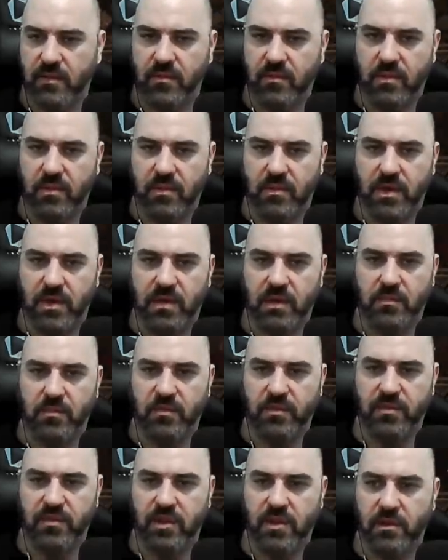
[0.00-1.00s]
We'll go ahead and
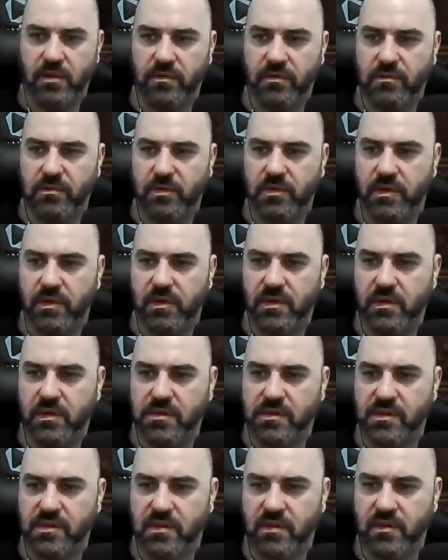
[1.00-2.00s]
move along through here and
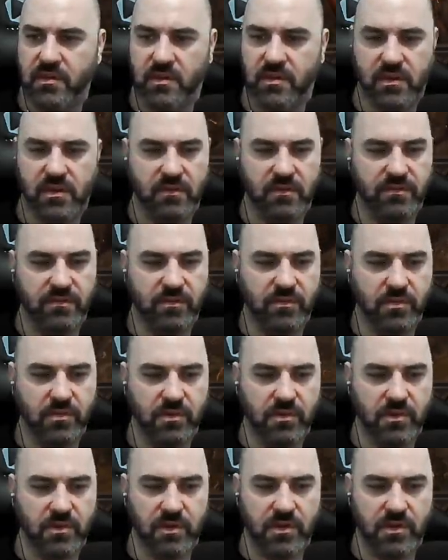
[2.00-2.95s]
start looking for the